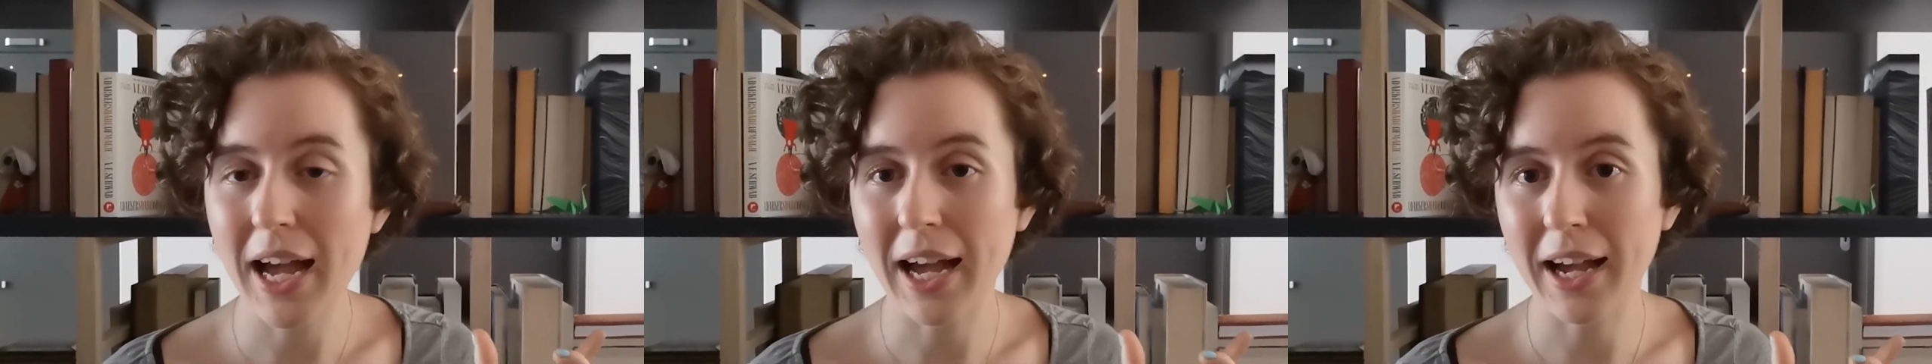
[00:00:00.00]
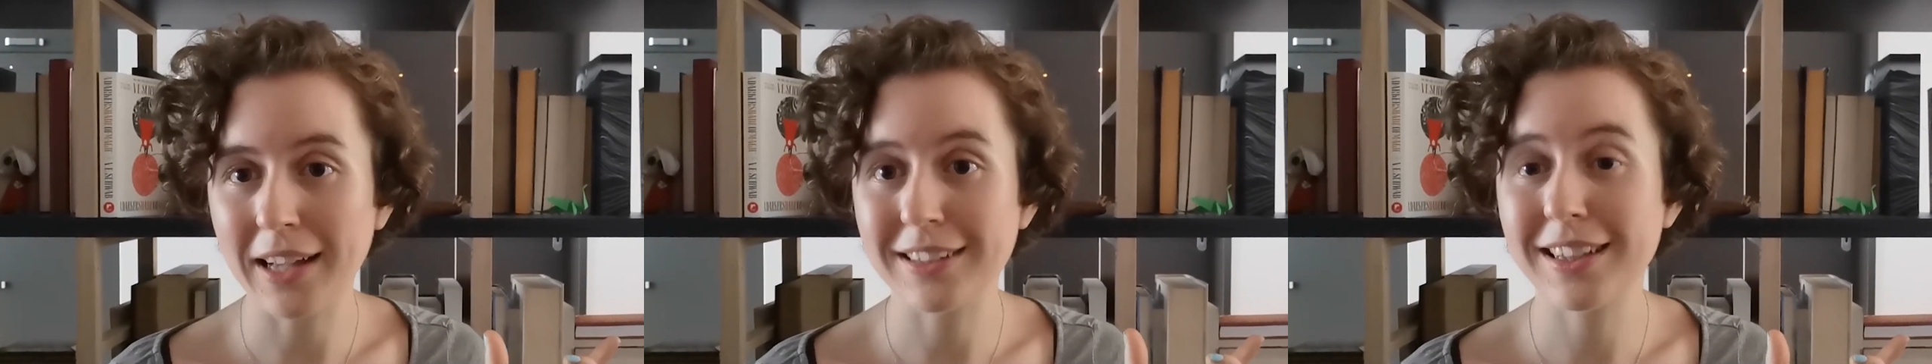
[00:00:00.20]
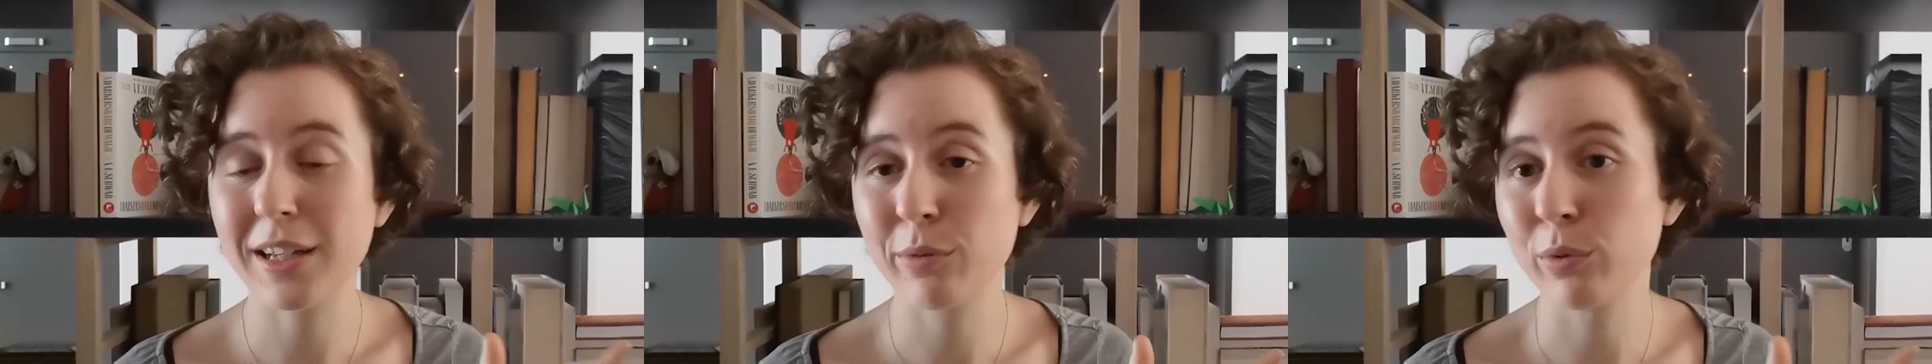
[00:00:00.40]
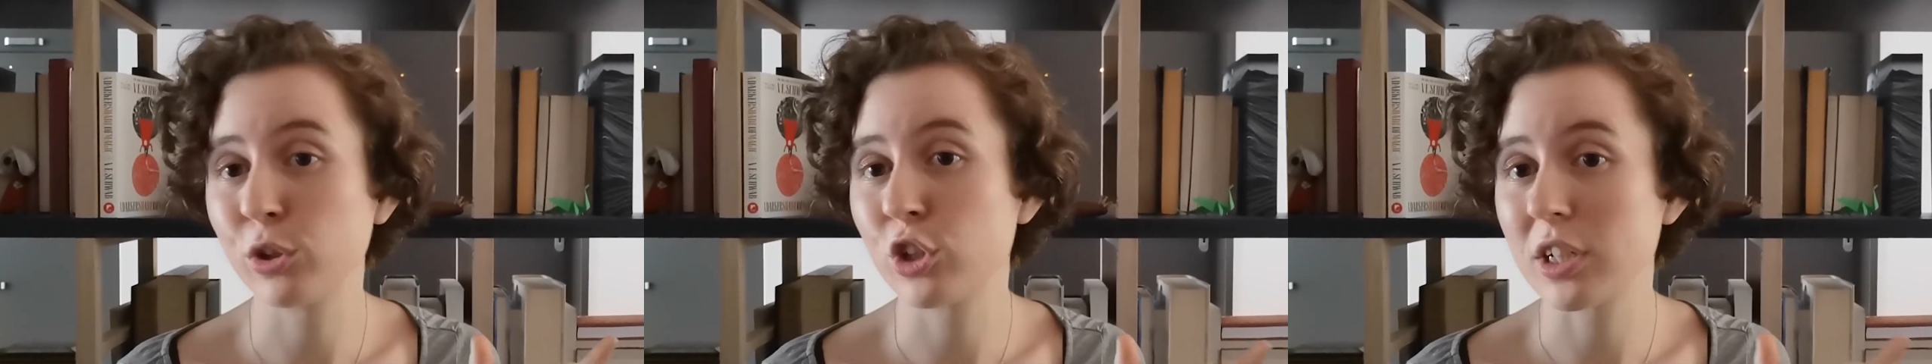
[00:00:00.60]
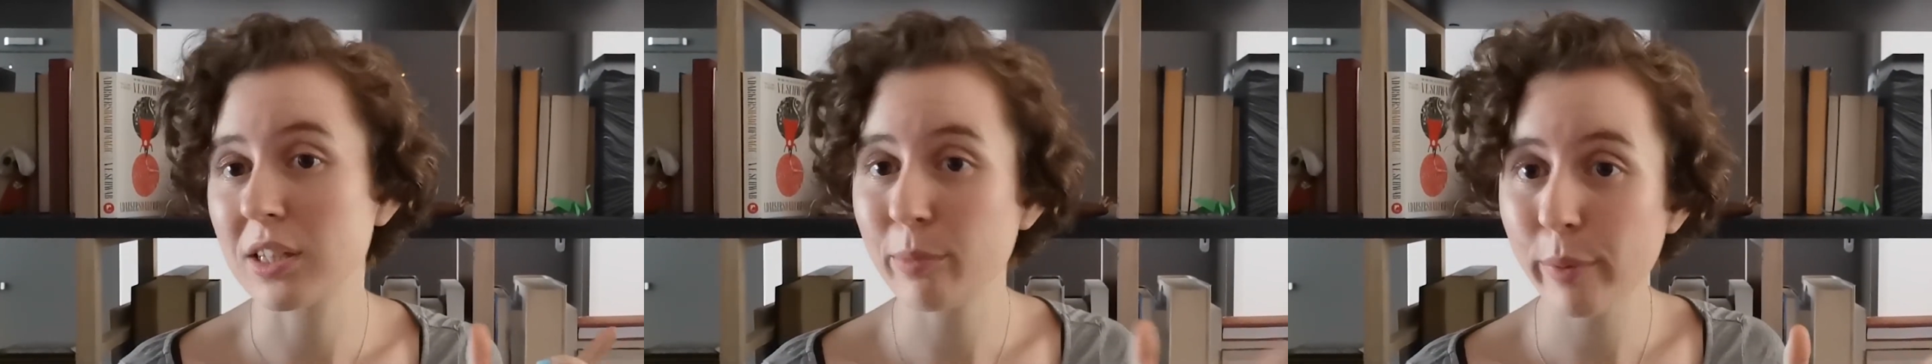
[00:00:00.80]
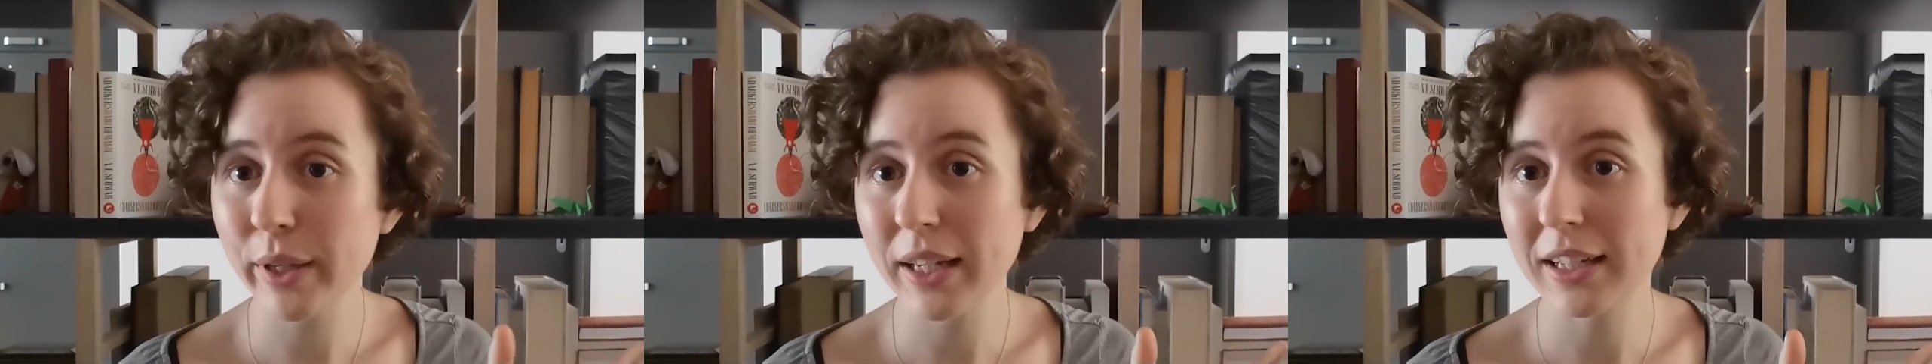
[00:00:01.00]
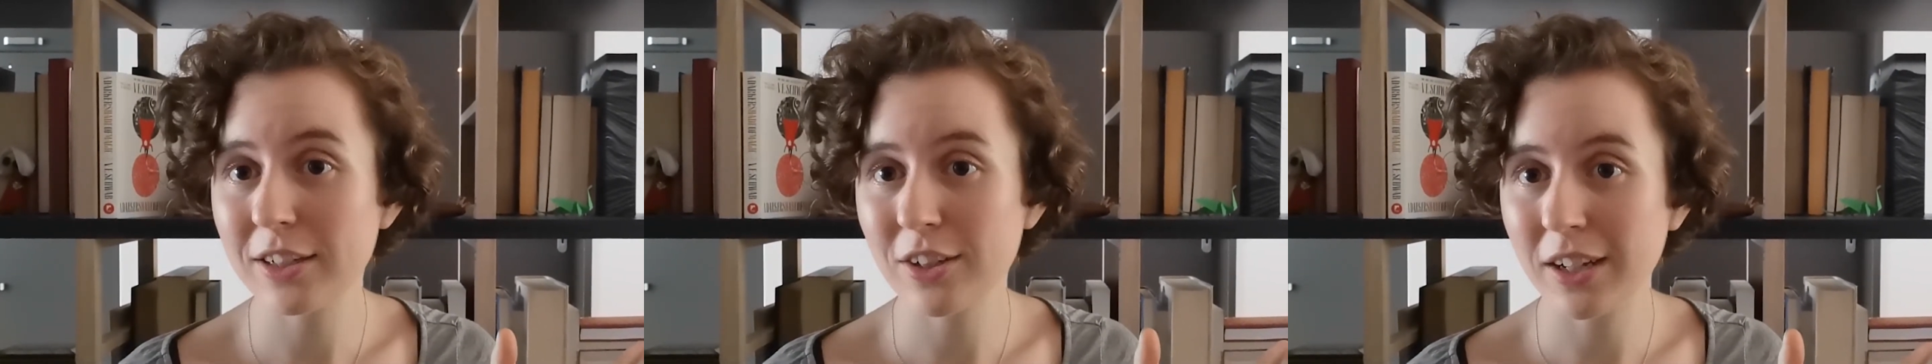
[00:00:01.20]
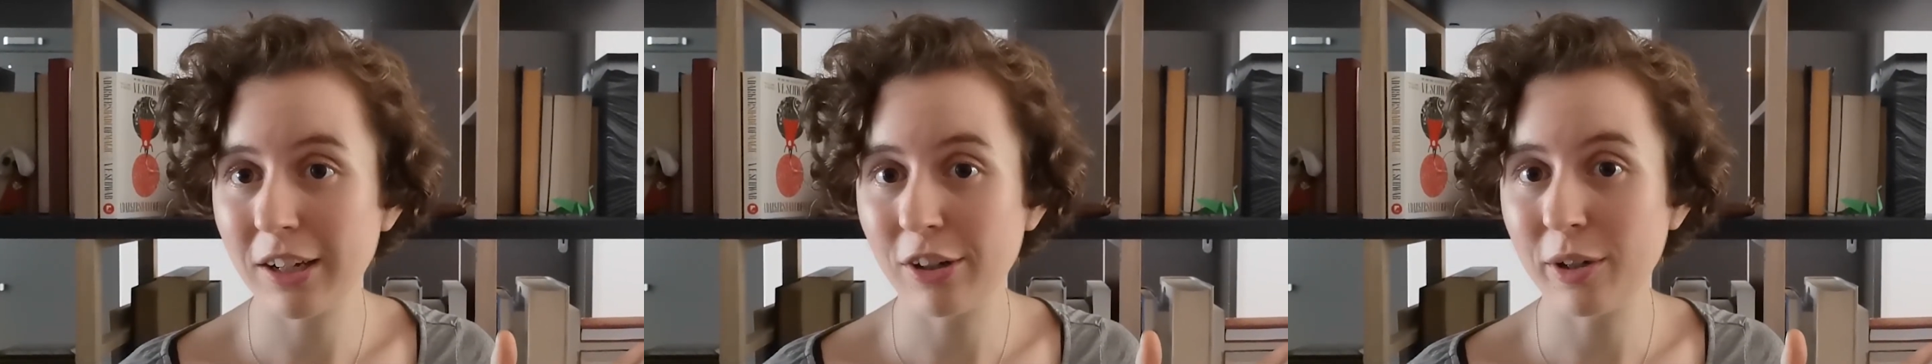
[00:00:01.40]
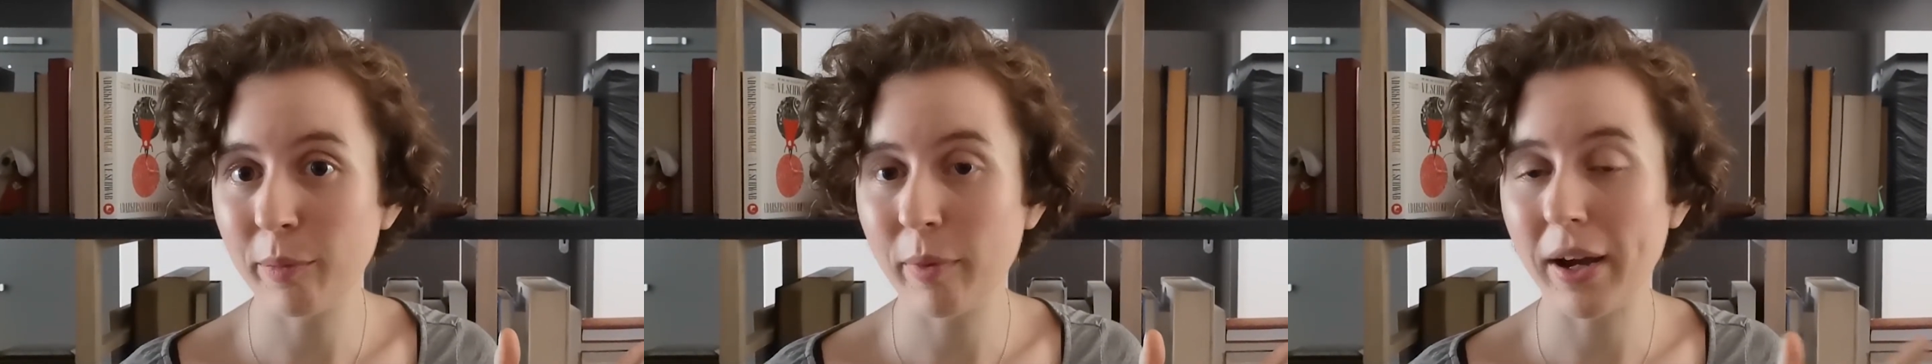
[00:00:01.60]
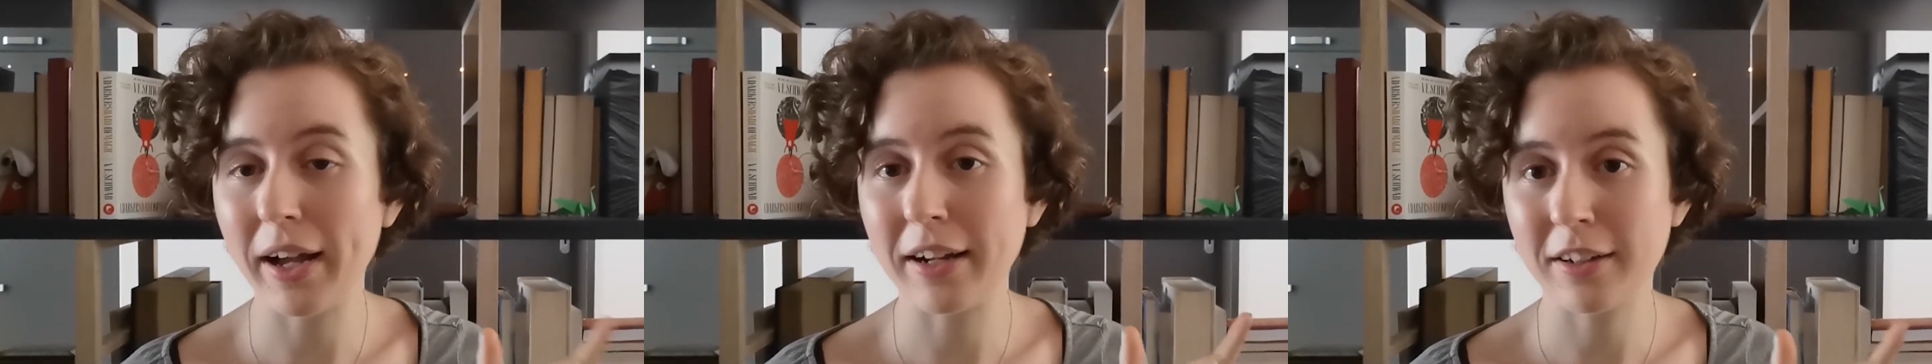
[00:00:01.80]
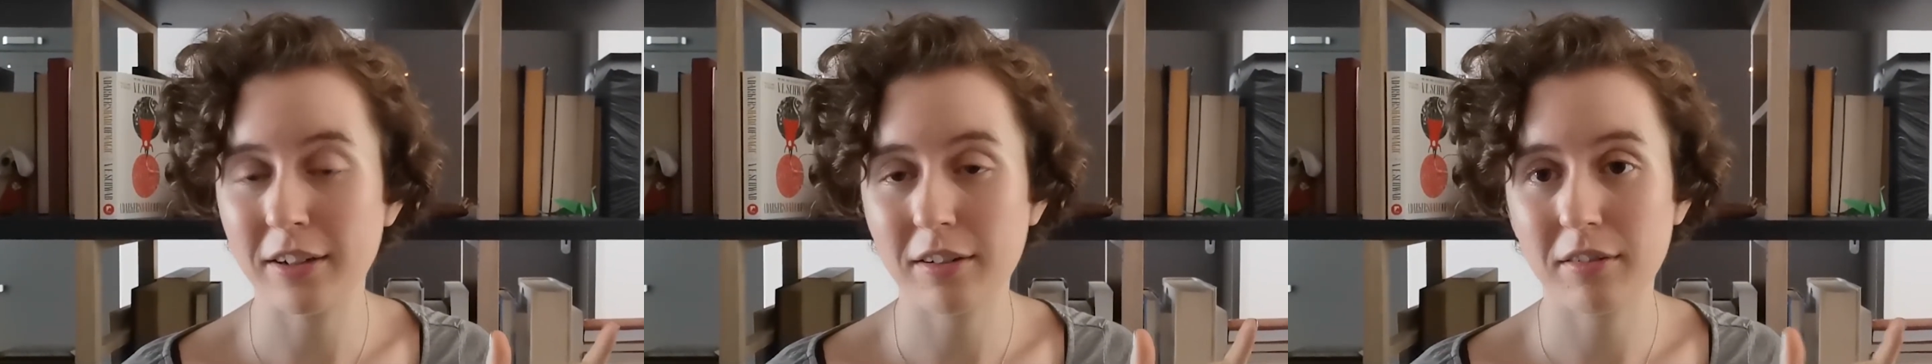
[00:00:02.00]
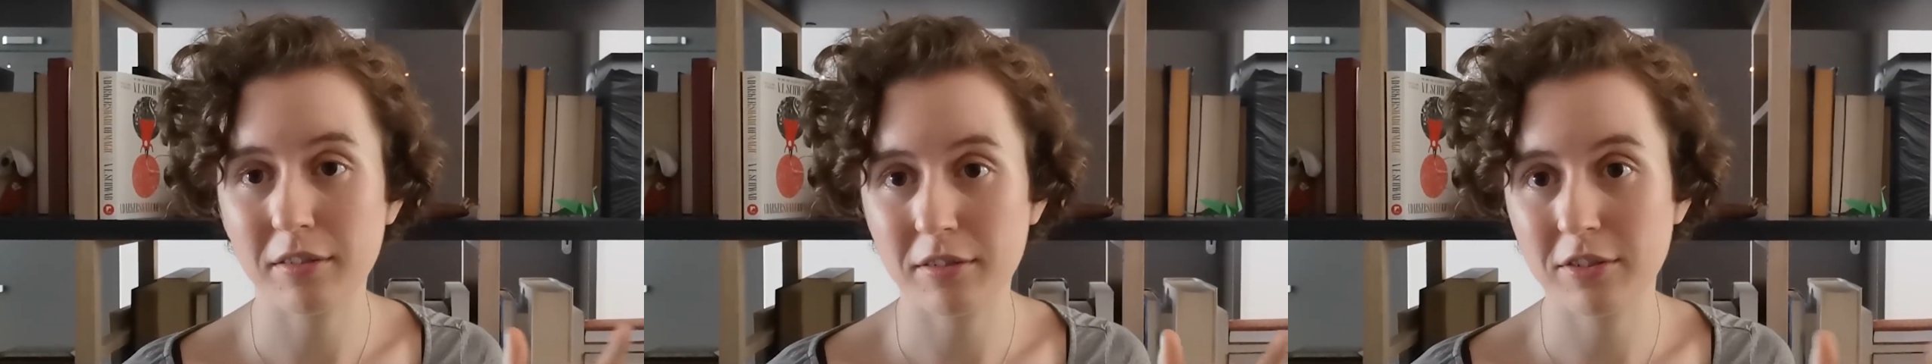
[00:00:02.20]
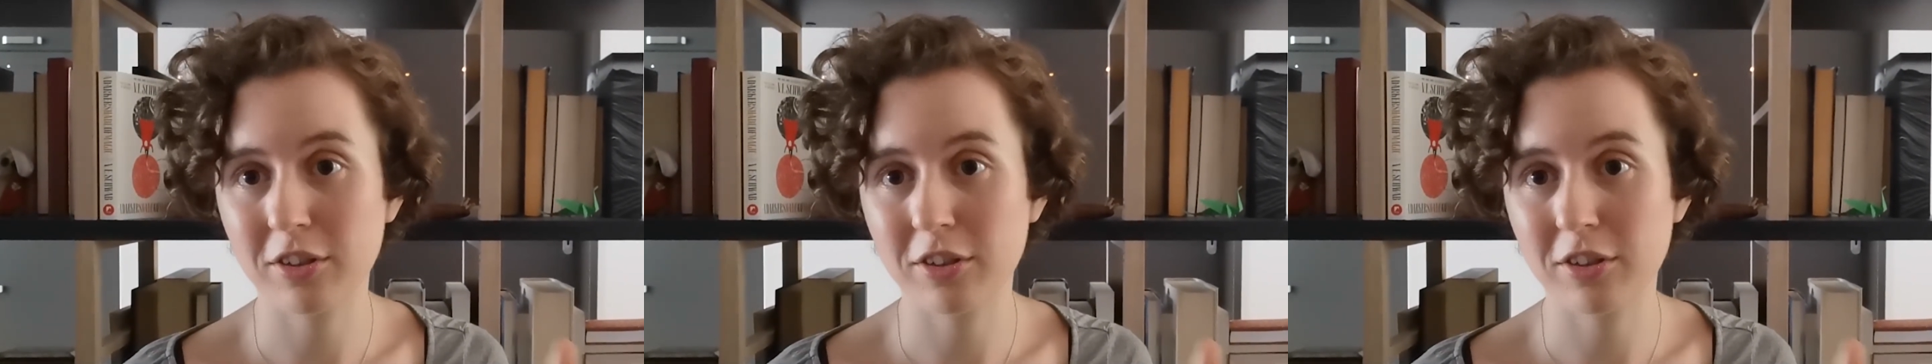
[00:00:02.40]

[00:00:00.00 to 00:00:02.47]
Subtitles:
and they were just speaking to Hiram and